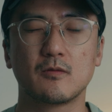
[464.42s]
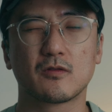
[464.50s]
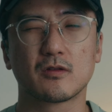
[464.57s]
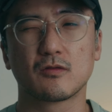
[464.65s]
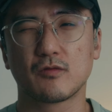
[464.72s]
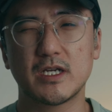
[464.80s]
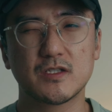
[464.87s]
For
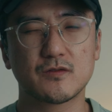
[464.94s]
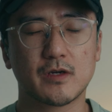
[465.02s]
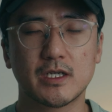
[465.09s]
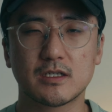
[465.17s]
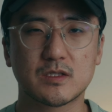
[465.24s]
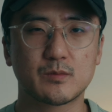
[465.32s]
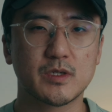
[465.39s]
the
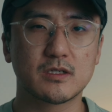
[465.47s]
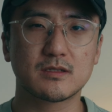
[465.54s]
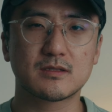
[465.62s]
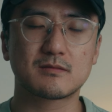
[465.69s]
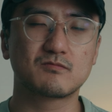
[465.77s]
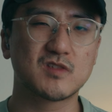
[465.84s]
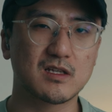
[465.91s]
rangefinder
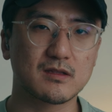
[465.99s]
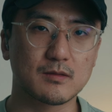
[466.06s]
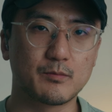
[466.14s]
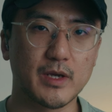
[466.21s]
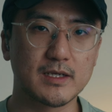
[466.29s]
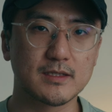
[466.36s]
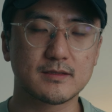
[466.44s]
experience, not the
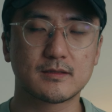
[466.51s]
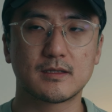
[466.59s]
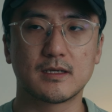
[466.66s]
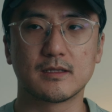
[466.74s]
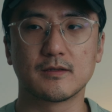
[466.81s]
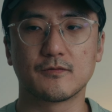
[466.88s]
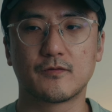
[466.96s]
best.
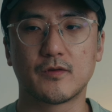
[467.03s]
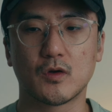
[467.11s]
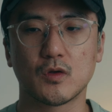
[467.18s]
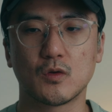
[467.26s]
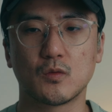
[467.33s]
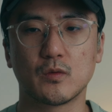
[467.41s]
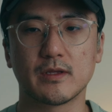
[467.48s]
And then
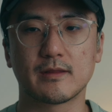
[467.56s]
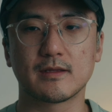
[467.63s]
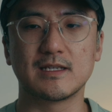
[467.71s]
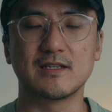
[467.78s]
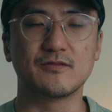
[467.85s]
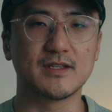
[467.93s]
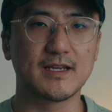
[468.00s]
photo with
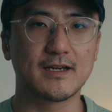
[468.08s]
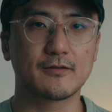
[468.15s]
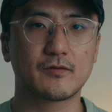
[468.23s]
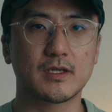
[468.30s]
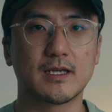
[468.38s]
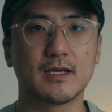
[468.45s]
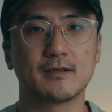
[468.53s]
EVF,
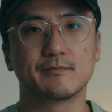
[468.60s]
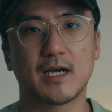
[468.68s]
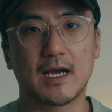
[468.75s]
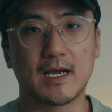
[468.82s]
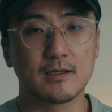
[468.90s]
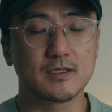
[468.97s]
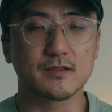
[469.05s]
again,
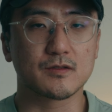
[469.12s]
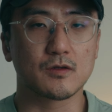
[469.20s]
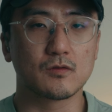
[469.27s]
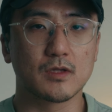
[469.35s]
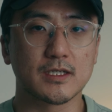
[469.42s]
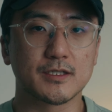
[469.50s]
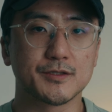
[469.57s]
I just
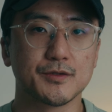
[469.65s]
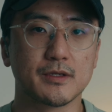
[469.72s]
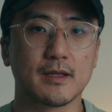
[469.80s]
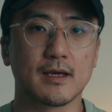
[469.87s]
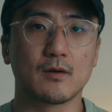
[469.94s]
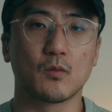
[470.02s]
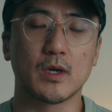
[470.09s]
don't like shooting
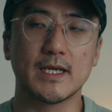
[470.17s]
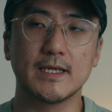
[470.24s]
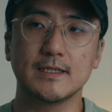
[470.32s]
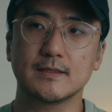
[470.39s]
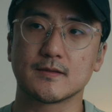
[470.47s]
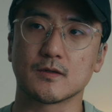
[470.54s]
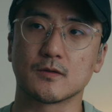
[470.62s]
that way,
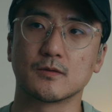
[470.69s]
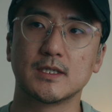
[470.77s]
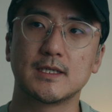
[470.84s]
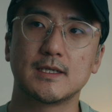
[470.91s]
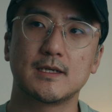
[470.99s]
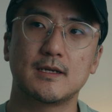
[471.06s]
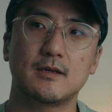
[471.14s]
so
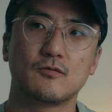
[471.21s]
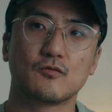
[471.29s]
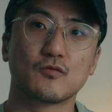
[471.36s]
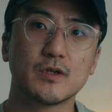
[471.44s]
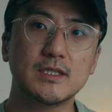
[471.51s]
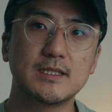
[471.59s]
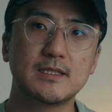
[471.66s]

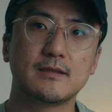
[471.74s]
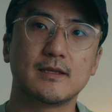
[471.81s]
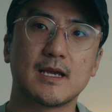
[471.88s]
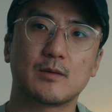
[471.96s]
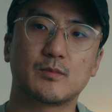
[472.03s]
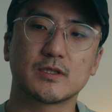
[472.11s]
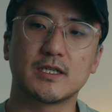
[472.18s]
really the
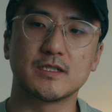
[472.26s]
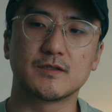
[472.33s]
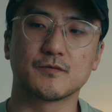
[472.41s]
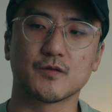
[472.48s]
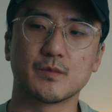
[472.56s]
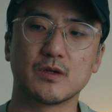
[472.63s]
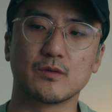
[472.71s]
application
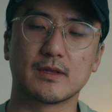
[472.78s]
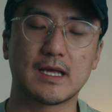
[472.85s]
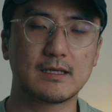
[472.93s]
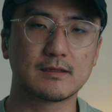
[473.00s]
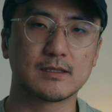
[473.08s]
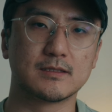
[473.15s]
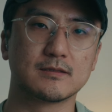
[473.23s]
for me with
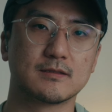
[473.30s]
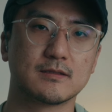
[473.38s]
that lens